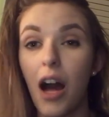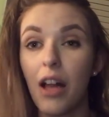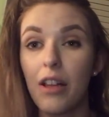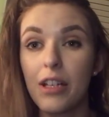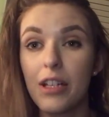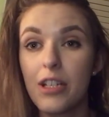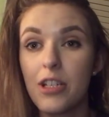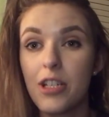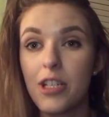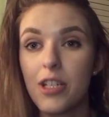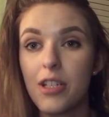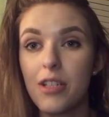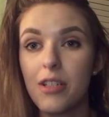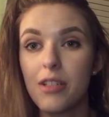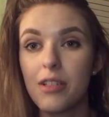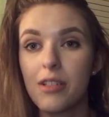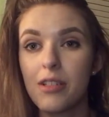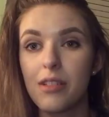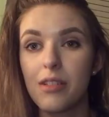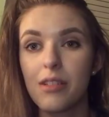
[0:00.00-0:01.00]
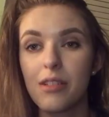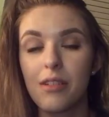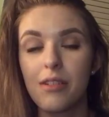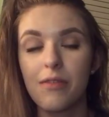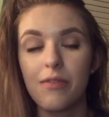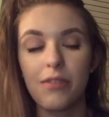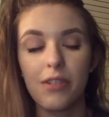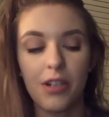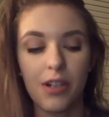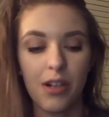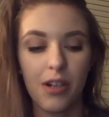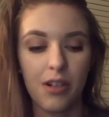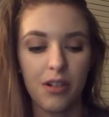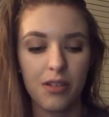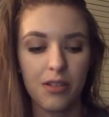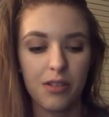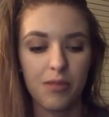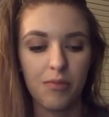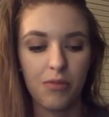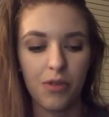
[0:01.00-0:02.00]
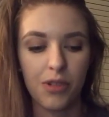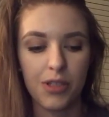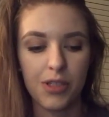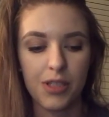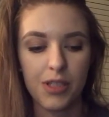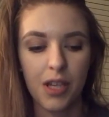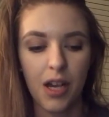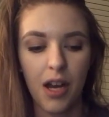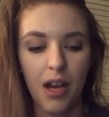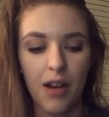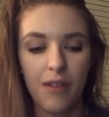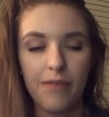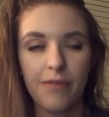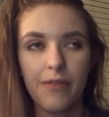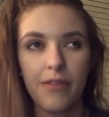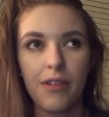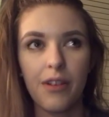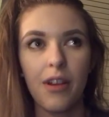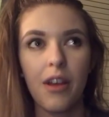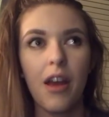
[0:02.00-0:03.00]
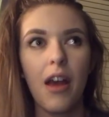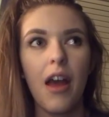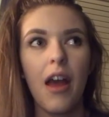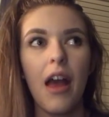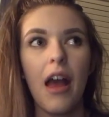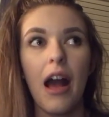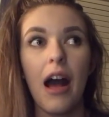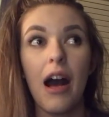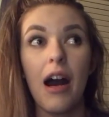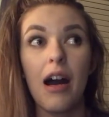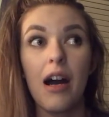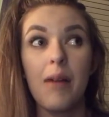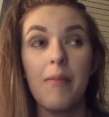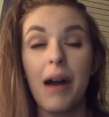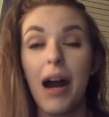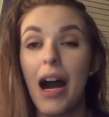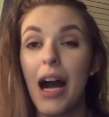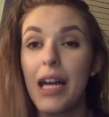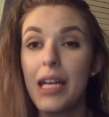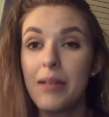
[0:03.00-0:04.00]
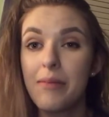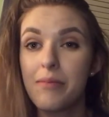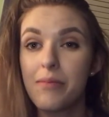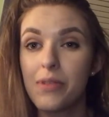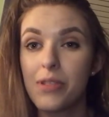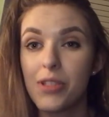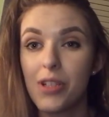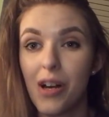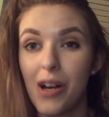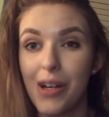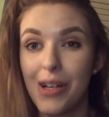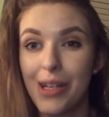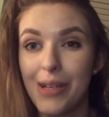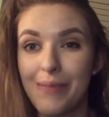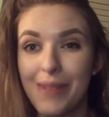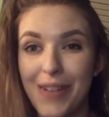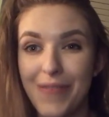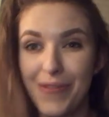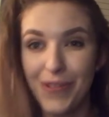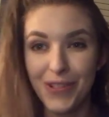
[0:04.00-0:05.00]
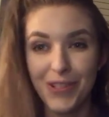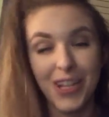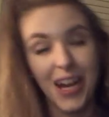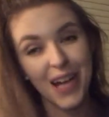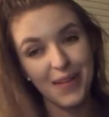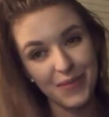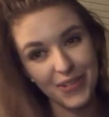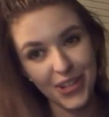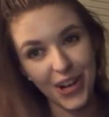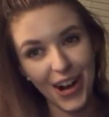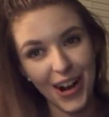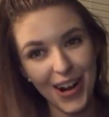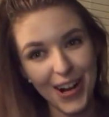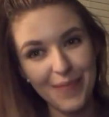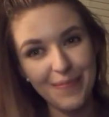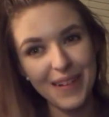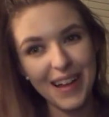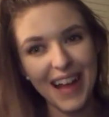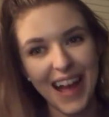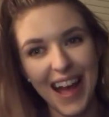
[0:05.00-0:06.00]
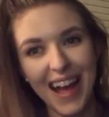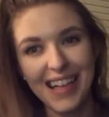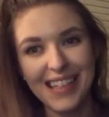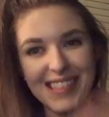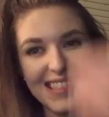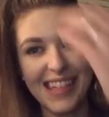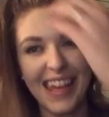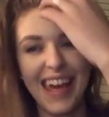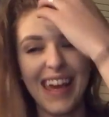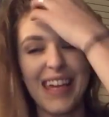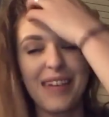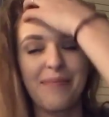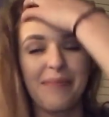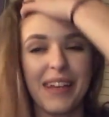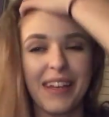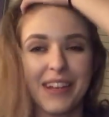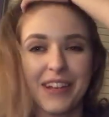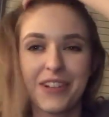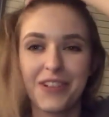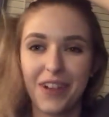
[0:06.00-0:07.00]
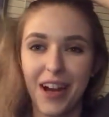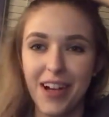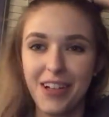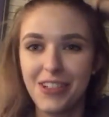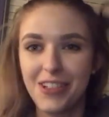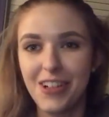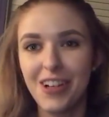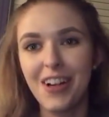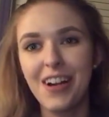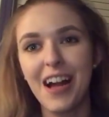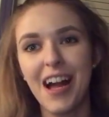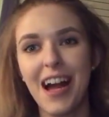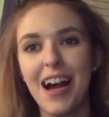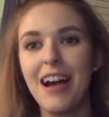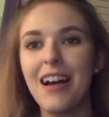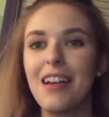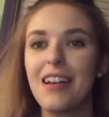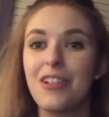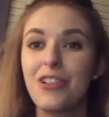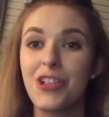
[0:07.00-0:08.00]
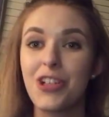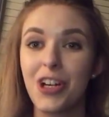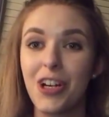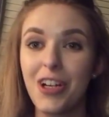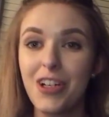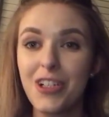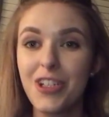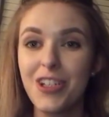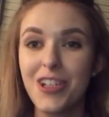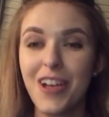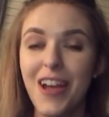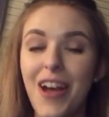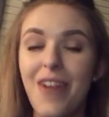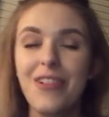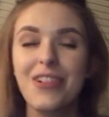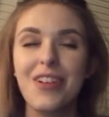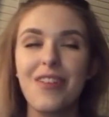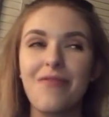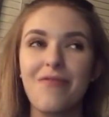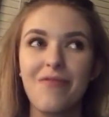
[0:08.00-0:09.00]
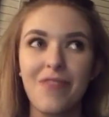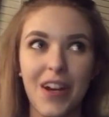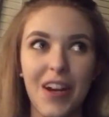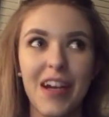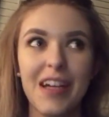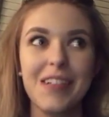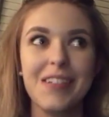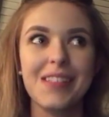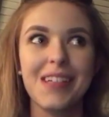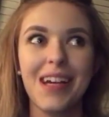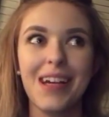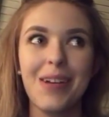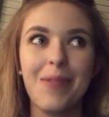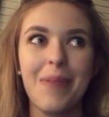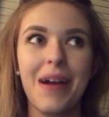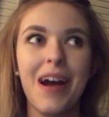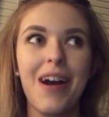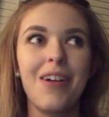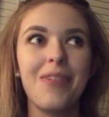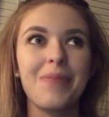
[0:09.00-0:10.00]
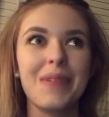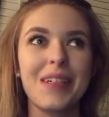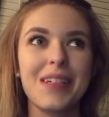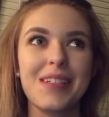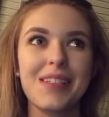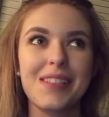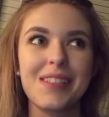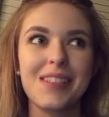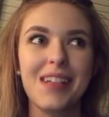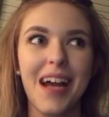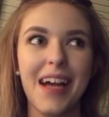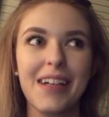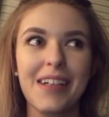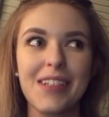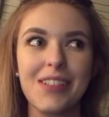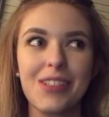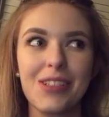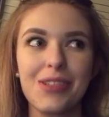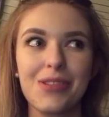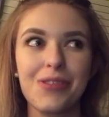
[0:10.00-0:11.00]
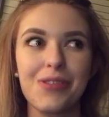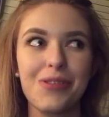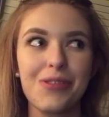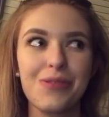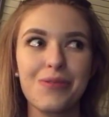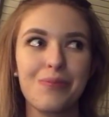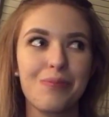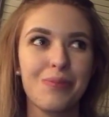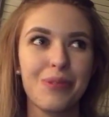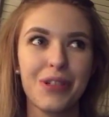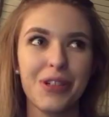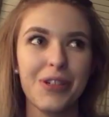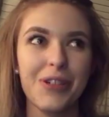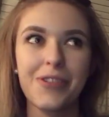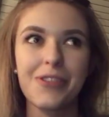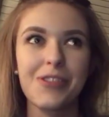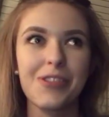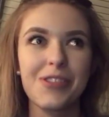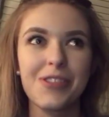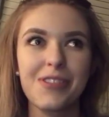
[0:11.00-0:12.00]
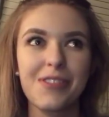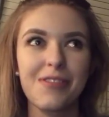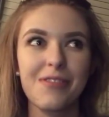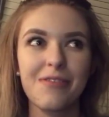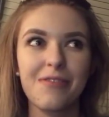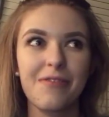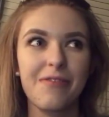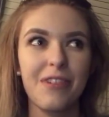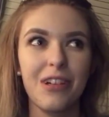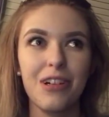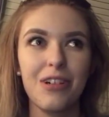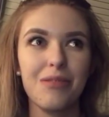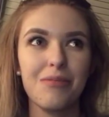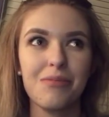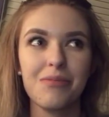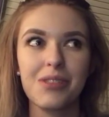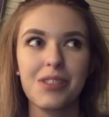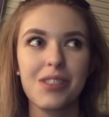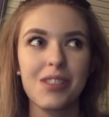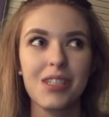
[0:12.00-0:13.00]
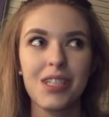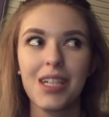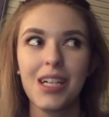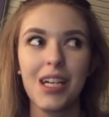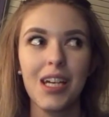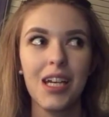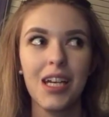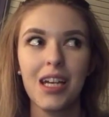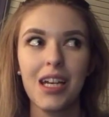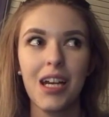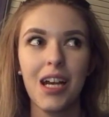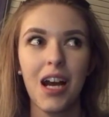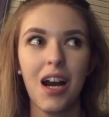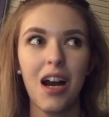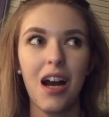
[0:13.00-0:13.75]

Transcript: in college for some more stuff. I am starting my full-time job as a media director at a church, which I'm very excited about because I get to produce films